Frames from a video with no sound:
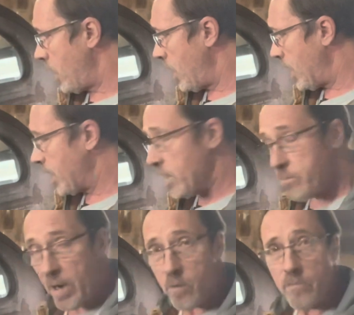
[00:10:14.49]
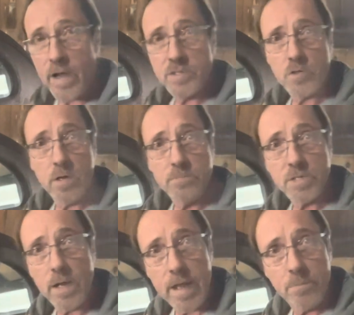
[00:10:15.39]
I got a pair of vice grips
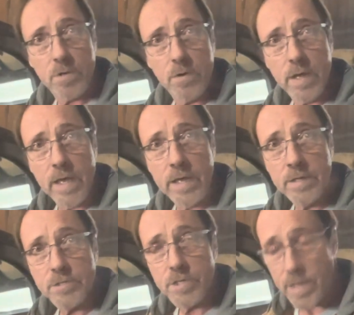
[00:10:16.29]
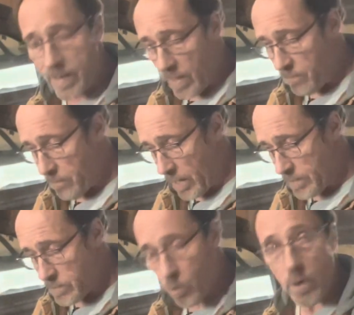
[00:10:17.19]
clamped on the hinge, and I got my
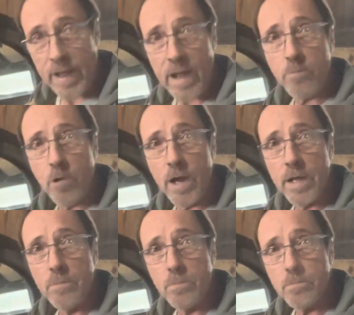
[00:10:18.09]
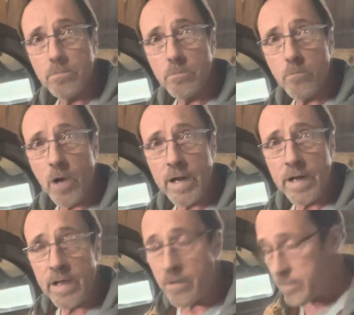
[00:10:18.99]
door gap right
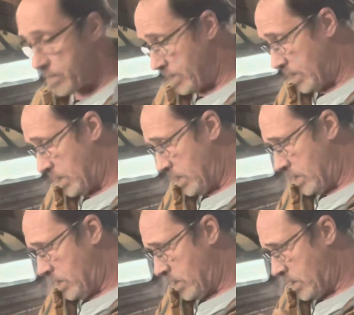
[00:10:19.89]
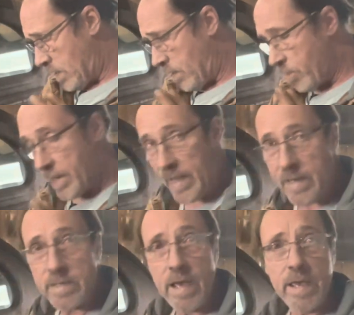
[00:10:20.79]
now. I'm gonna
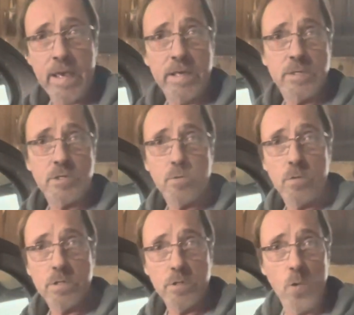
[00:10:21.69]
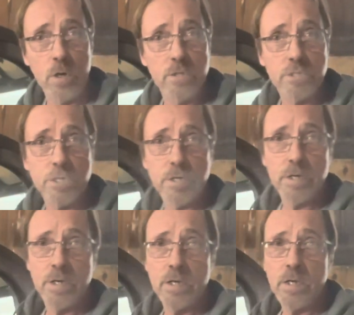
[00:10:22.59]
heat that hinge with a torch,
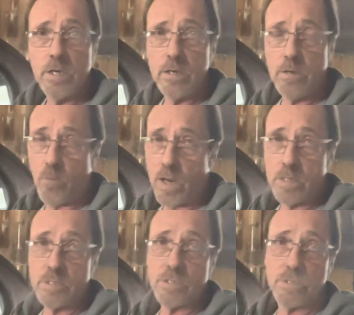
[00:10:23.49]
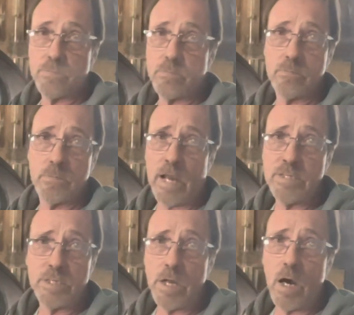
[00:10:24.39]
and while it's
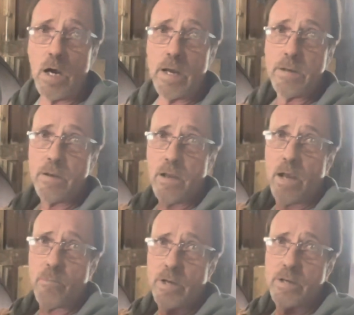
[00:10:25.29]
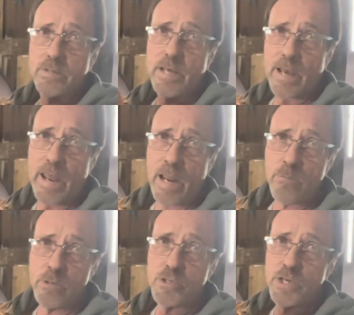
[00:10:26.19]
nice and hot, I'm gonna take a hammer
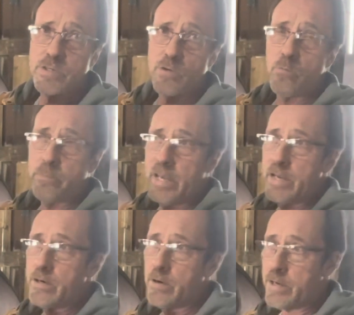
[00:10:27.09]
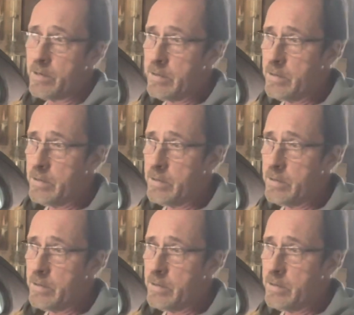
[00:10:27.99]
and chisel and peen on it